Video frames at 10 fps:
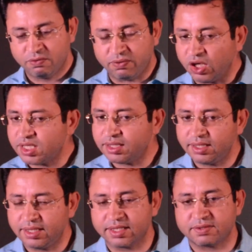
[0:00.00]
Wants are
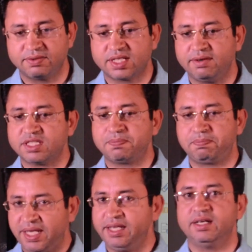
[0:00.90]
the things which give us
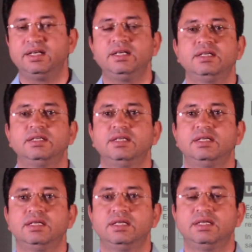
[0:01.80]
pleasure,
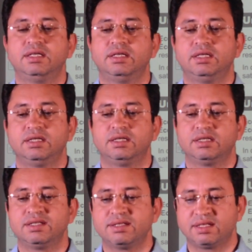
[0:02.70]

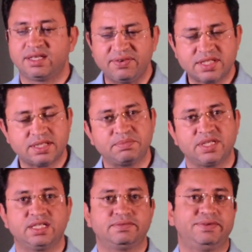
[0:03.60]
give us some
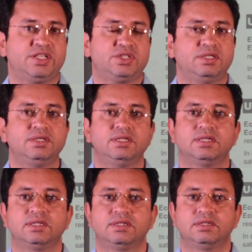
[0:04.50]
satisfaction,
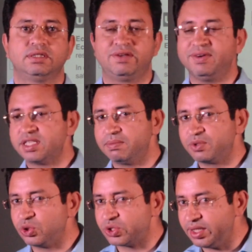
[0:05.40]
give us
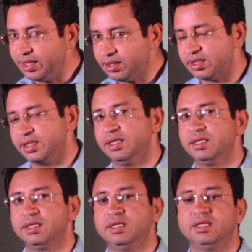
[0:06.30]
some utility,
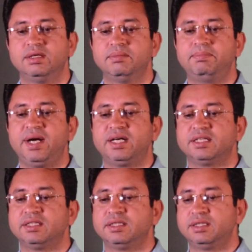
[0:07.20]
but
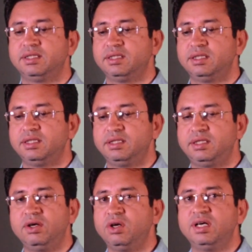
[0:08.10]

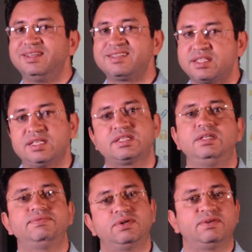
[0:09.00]
they are not
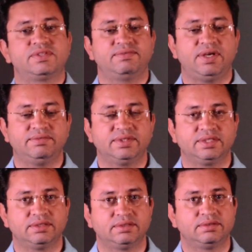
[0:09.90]
necessary for our
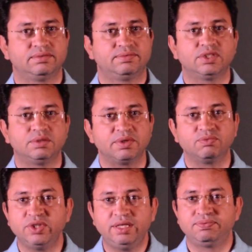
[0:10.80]
survival. For example,
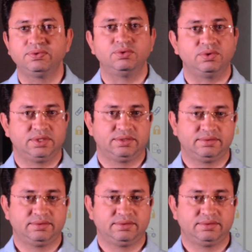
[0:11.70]
we need food,